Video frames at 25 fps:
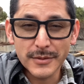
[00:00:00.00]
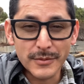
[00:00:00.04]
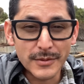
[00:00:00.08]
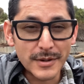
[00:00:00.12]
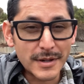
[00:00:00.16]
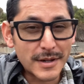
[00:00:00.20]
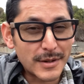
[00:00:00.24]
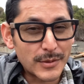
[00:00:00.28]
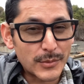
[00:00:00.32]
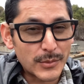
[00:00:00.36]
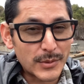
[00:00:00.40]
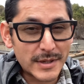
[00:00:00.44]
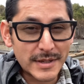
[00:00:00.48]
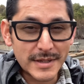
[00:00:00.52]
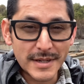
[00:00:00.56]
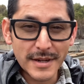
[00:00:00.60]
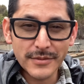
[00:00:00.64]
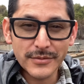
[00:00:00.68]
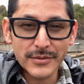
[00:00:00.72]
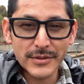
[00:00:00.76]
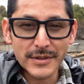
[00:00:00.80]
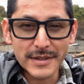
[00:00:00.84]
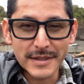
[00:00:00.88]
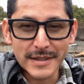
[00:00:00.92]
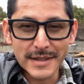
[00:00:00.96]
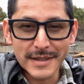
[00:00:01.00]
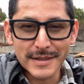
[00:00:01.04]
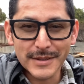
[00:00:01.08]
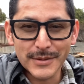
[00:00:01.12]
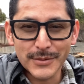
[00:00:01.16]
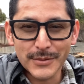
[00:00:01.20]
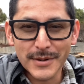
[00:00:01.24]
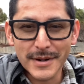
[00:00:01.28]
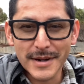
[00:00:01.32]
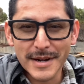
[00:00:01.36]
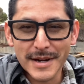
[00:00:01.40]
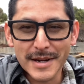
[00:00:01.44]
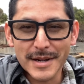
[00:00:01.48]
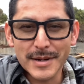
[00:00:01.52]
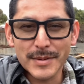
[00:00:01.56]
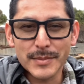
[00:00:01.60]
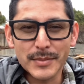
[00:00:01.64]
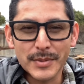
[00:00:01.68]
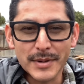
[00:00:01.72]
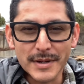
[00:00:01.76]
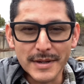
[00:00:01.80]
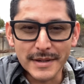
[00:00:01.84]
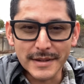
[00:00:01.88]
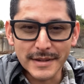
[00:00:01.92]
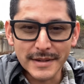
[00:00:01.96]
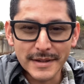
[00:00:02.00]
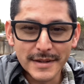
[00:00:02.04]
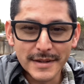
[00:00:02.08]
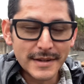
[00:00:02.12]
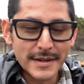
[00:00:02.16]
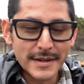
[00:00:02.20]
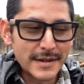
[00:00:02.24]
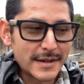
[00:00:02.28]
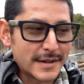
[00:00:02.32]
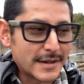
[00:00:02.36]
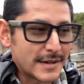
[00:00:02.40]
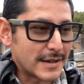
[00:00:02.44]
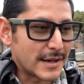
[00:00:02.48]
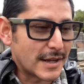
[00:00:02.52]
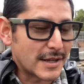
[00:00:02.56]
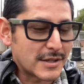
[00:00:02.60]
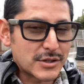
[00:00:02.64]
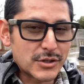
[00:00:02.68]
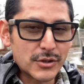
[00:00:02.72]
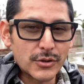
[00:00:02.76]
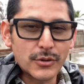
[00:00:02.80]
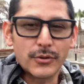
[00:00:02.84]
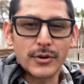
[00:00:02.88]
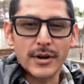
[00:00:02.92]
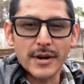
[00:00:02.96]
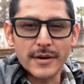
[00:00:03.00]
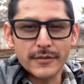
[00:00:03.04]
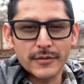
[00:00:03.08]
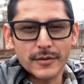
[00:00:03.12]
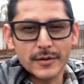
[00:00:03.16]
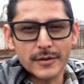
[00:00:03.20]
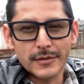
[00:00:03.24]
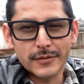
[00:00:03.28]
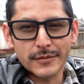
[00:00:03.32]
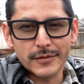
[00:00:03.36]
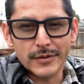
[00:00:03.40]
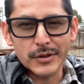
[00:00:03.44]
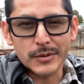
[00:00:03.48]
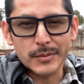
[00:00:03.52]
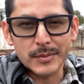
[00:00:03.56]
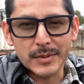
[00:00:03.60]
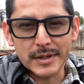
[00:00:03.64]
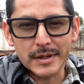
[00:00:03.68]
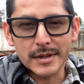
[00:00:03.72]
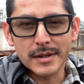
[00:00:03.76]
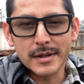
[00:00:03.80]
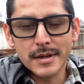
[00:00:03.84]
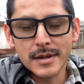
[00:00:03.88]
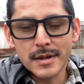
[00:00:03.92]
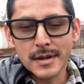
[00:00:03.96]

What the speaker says: Well, we definitely need the rain, but not so great for filming.